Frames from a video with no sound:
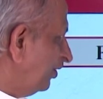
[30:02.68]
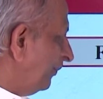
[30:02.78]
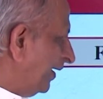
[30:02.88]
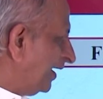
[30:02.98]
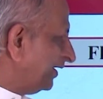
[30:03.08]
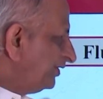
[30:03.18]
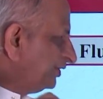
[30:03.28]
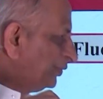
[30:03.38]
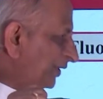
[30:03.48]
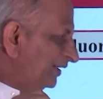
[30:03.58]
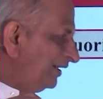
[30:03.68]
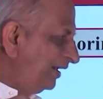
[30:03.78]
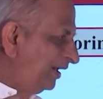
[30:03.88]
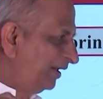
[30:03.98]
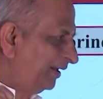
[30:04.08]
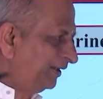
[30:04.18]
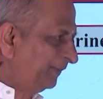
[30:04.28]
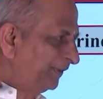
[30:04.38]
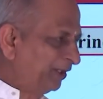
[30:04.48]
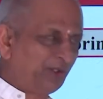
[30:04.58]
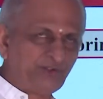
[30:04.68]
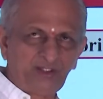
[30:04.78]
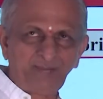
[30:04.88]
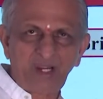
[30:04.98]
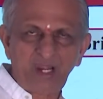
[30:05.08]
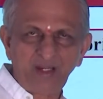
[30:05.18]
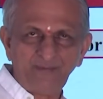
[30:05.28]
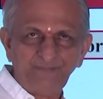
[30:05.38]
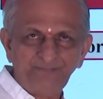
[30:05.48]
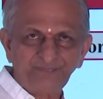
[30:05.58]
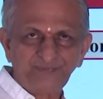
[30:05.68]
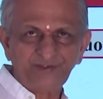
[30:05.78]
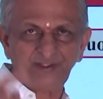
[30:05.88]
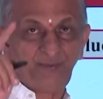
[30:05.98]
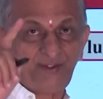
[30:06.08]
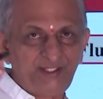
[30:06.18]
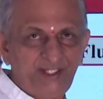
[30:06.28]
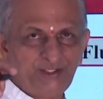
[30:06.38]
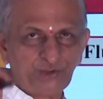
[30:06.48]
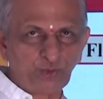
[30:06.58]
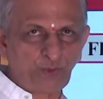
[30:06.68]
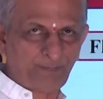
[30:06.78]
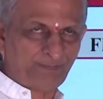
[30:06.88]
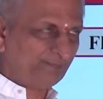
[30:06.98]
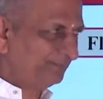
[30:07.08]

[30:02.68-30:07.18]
Where are they situated in the periodic table? 17th group.